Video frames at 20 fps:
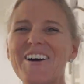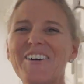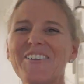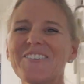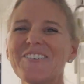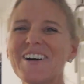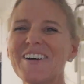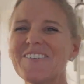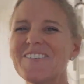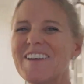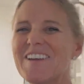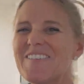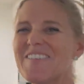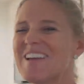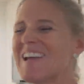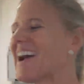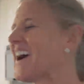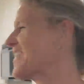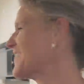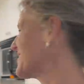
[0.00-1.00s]
what made me
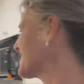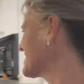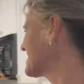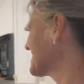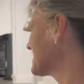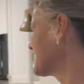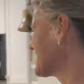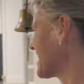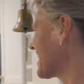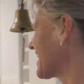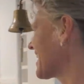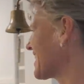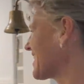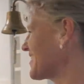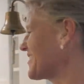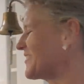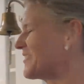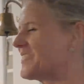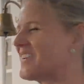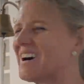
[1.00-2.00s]
happy
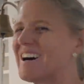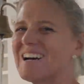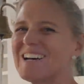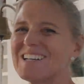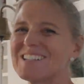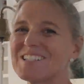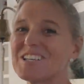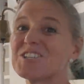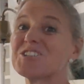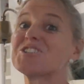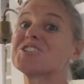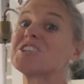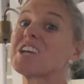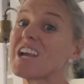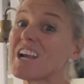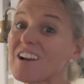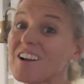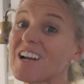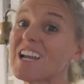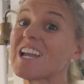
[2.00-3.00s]
today was
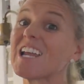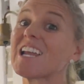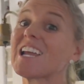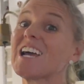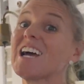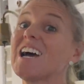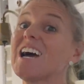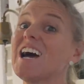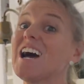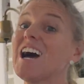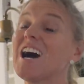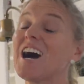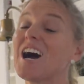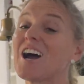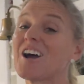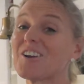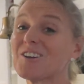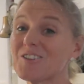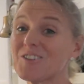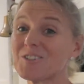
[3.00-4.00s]
sharing
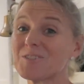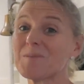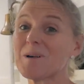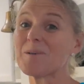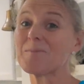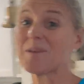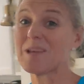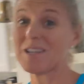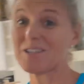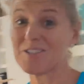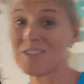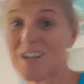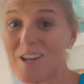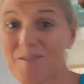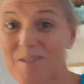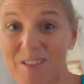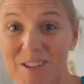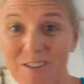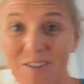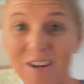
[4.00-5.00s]
our news about Patreon
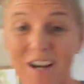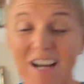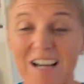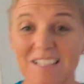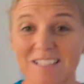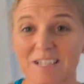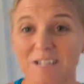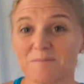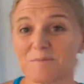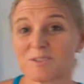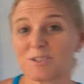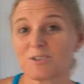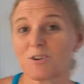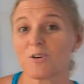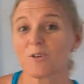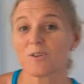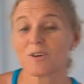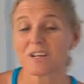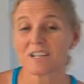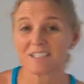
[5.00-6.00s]
with you guys. I'm
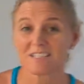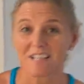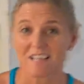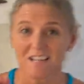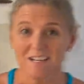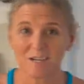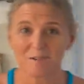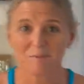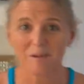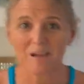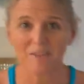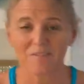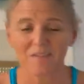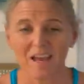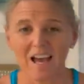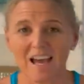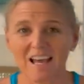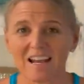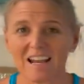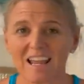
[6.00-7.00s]
so excited about
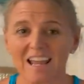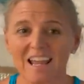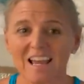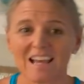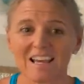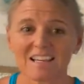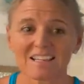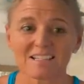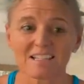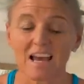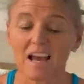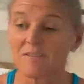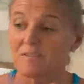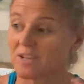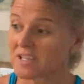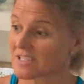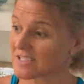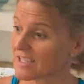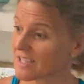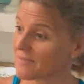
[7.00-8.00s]
that, and having
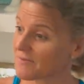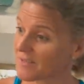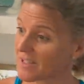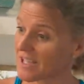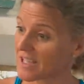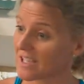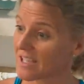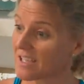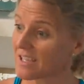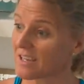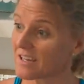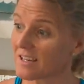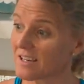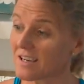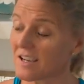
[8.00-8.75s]
a safe flight here.